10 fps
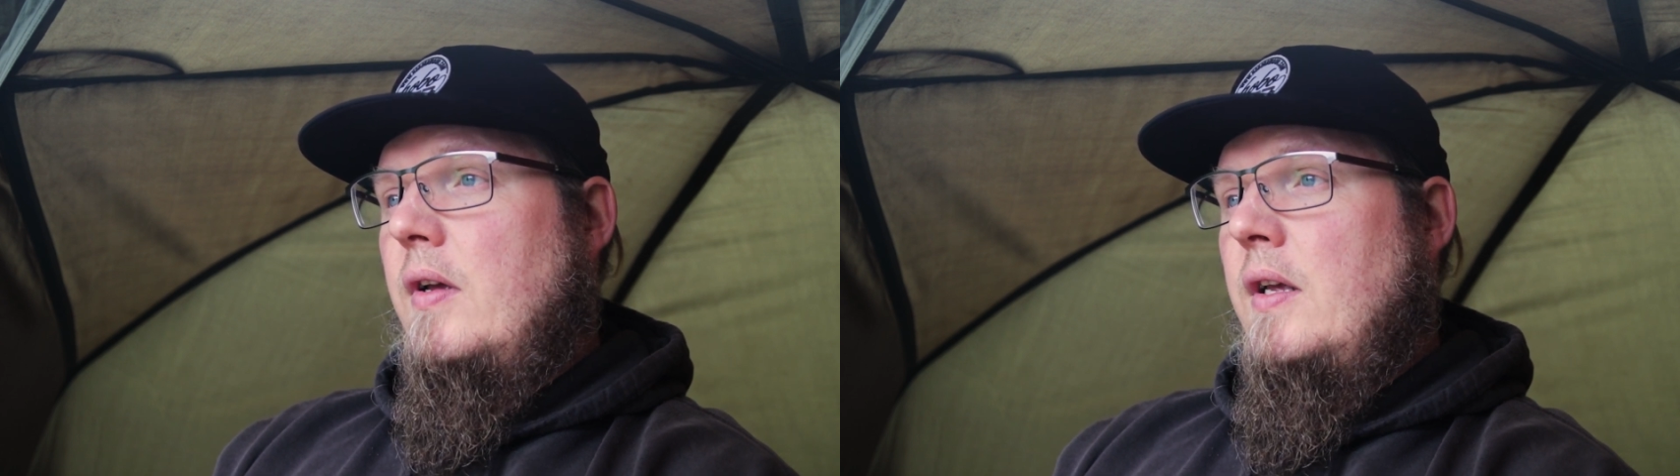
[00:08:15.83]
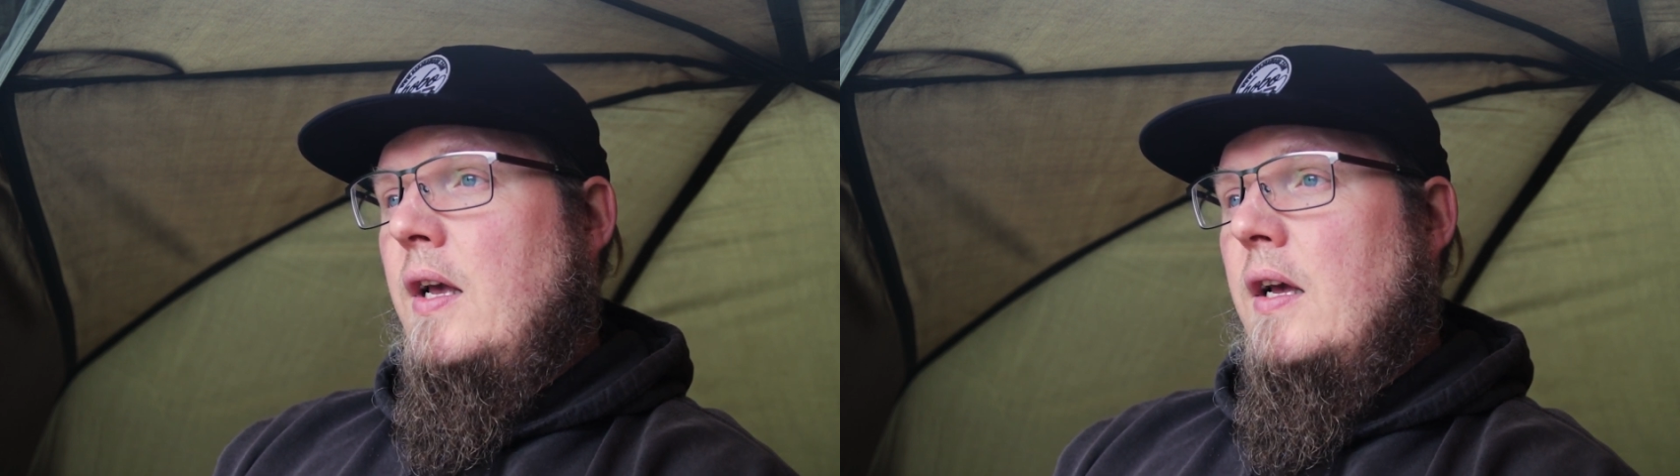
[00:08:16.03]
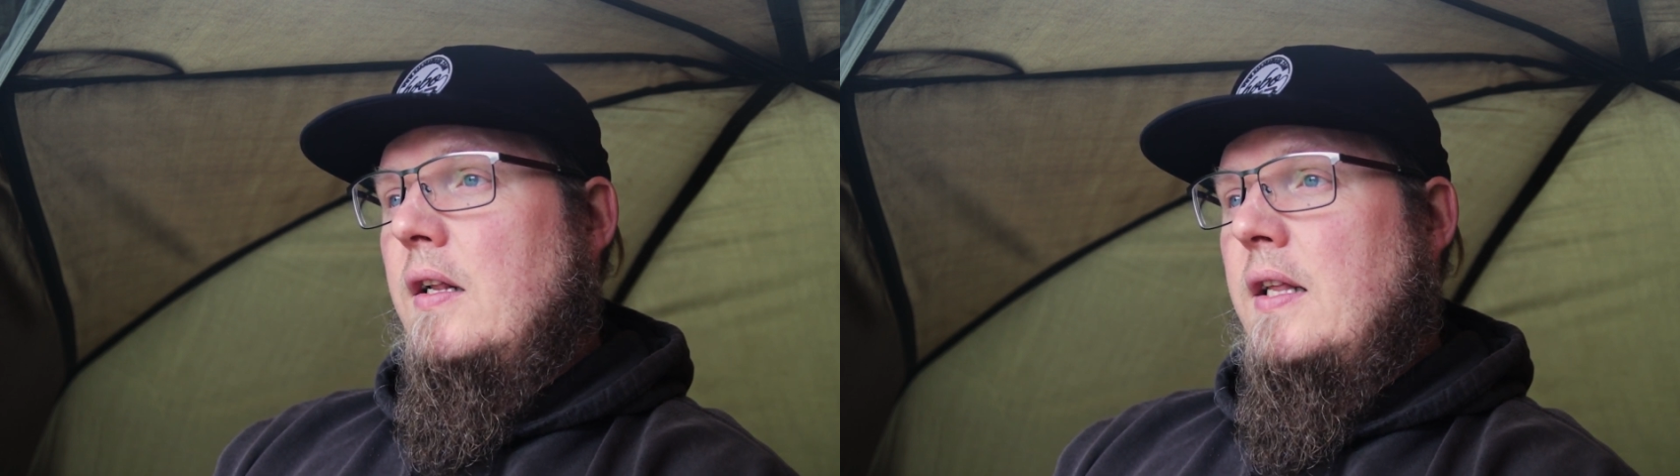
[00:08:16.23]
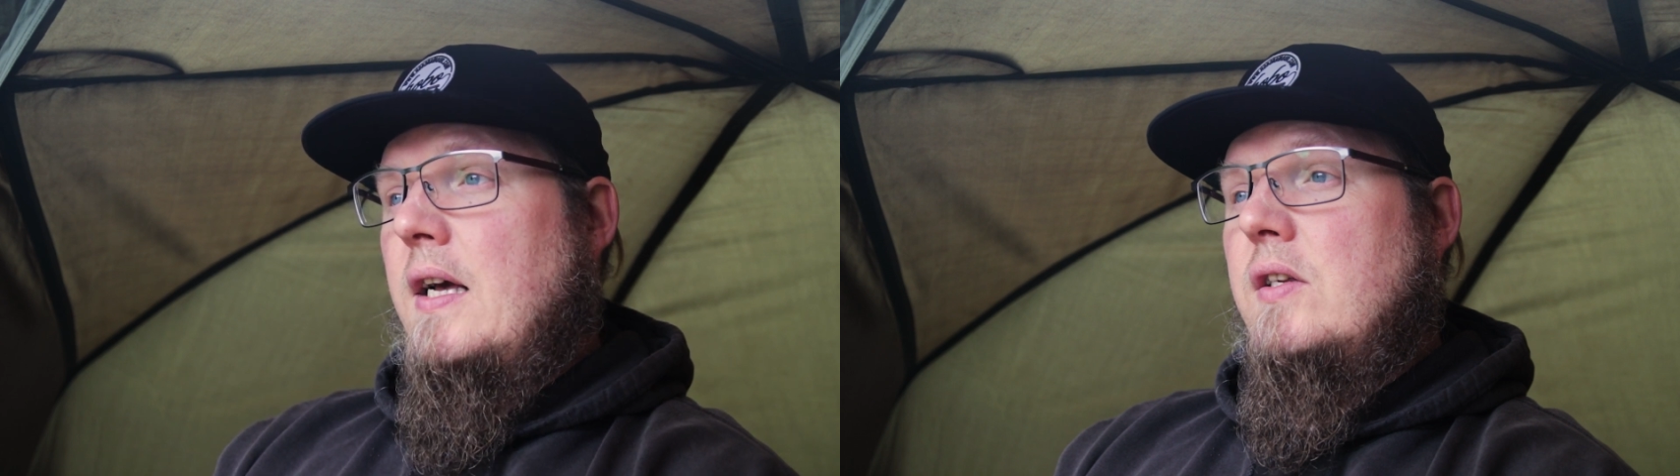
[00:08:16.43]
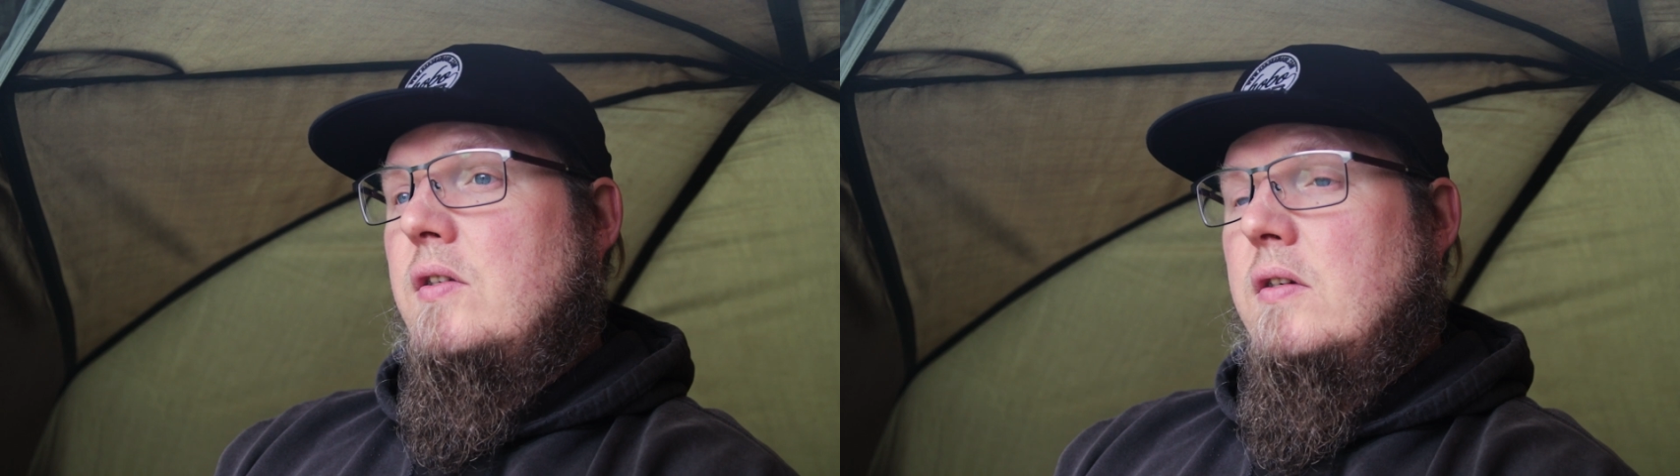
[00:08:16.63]
yeah,
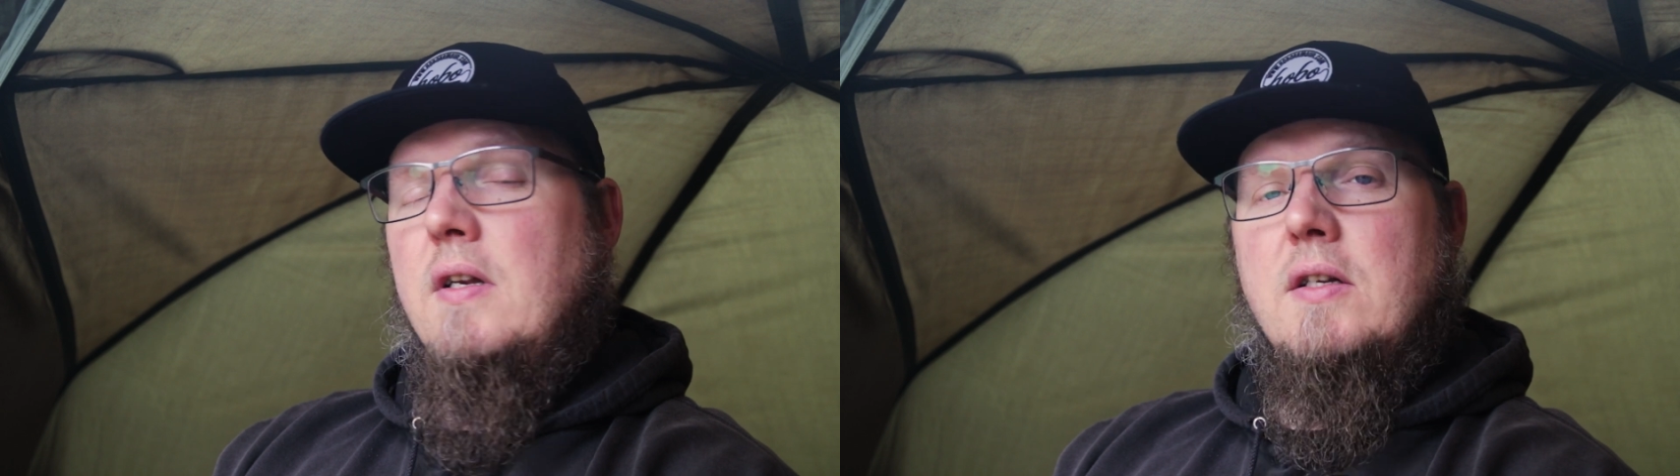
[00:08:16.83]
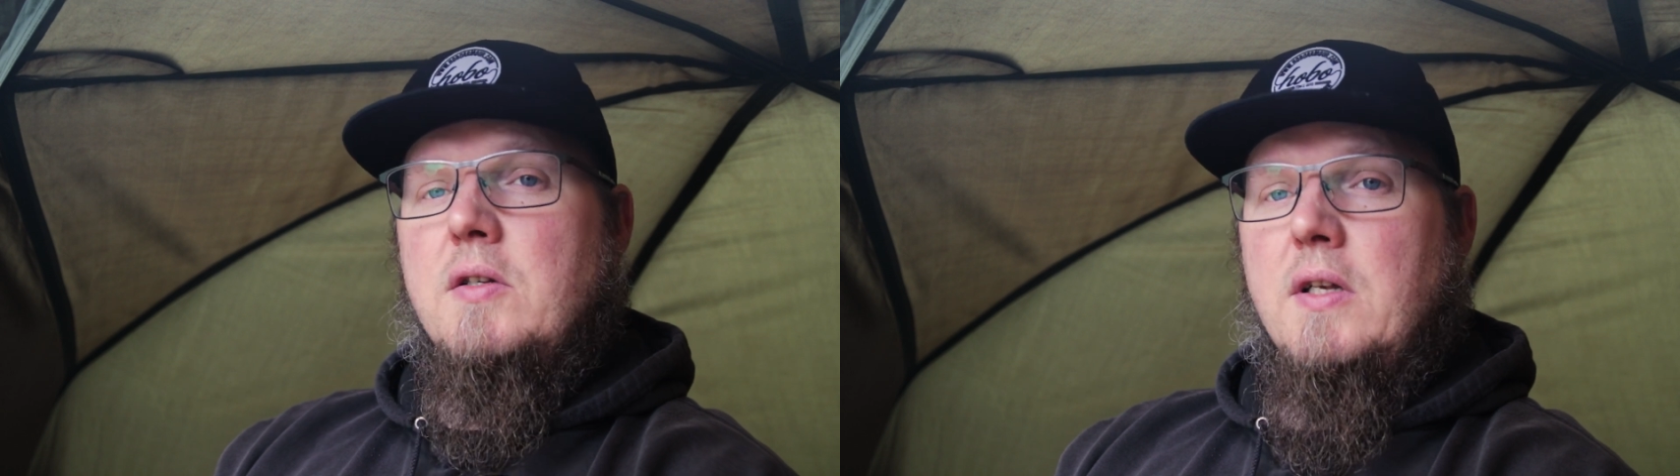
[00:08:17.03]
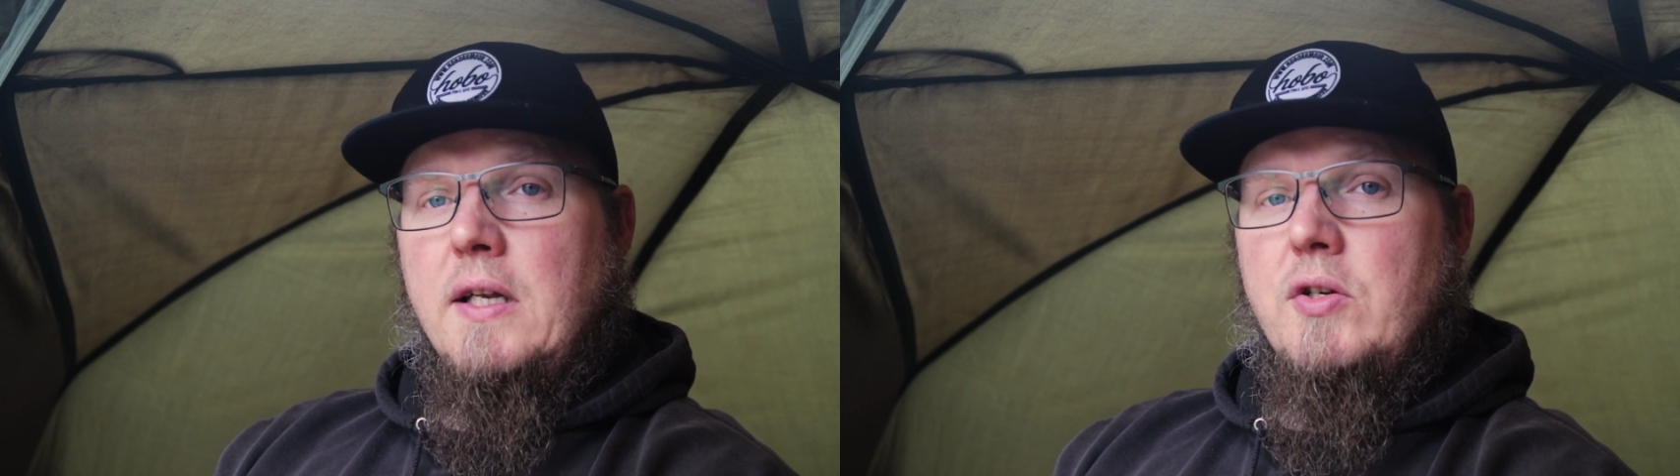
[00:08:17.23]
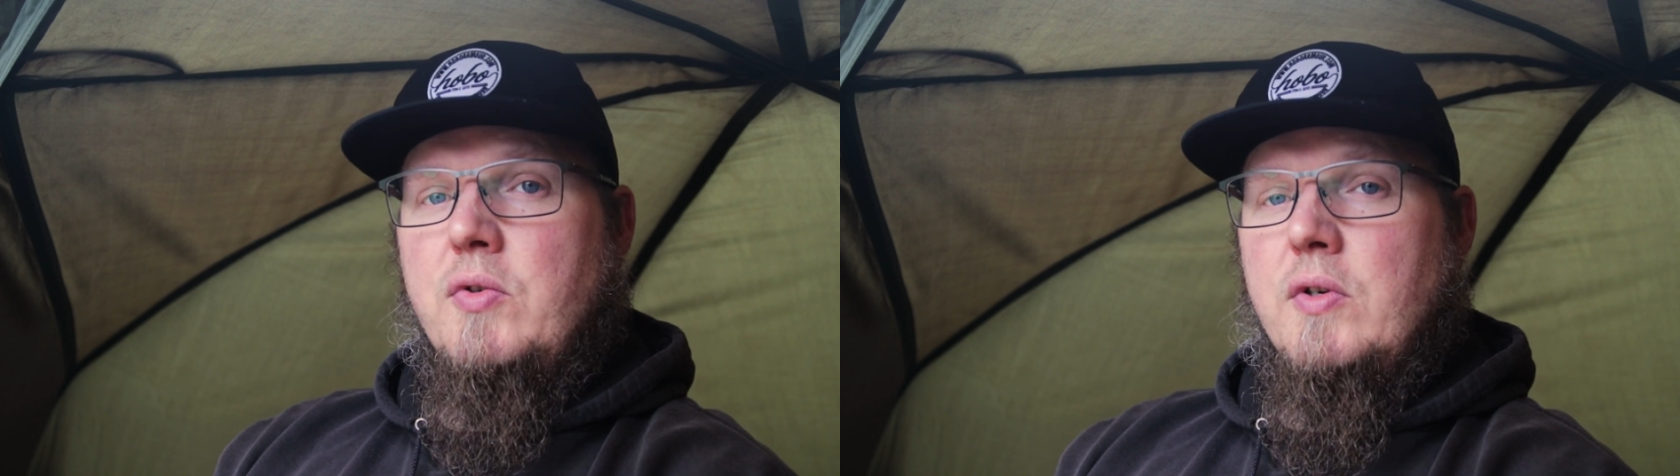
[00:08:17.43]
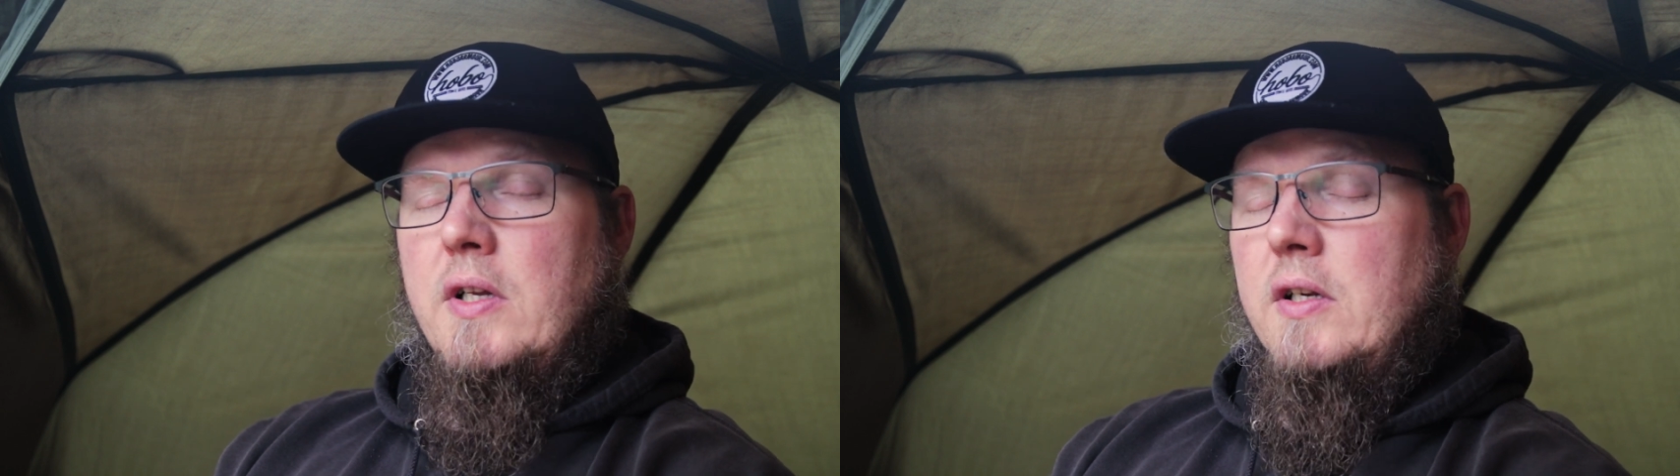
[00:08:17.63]
that's
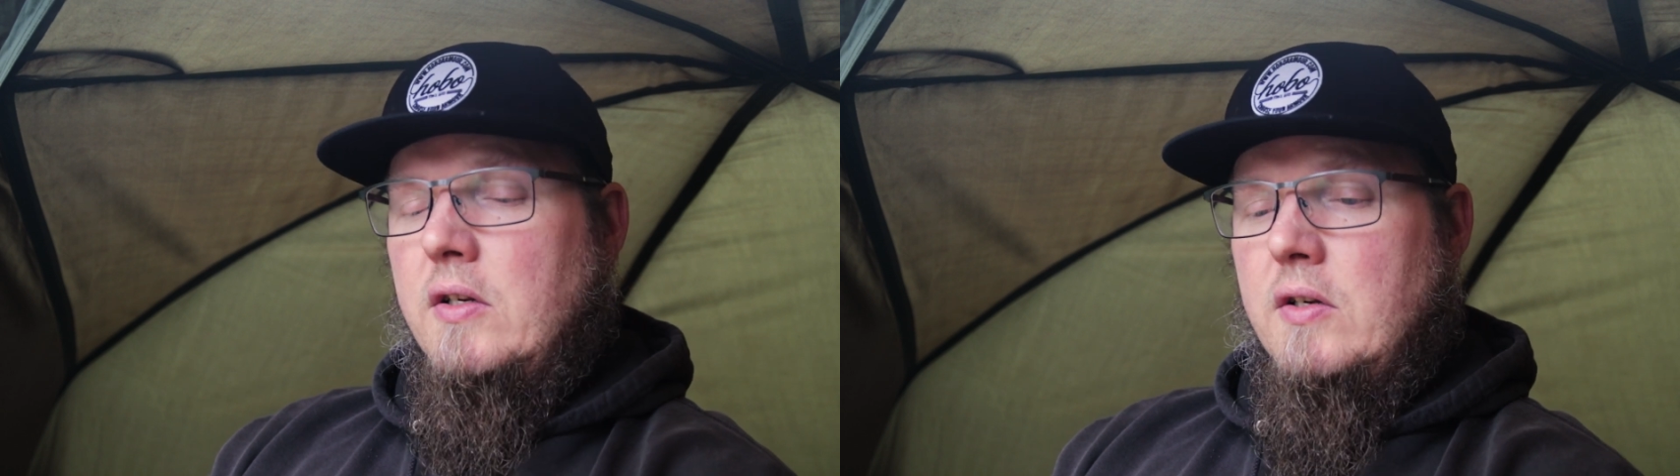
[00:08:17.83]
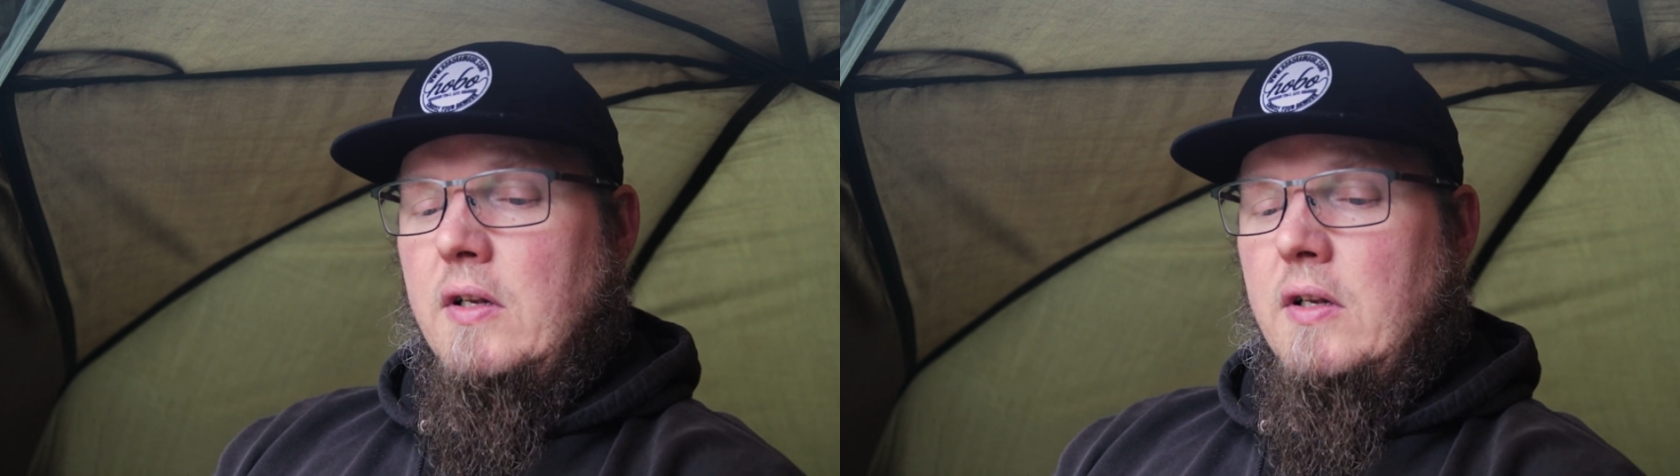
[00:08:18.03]
literally,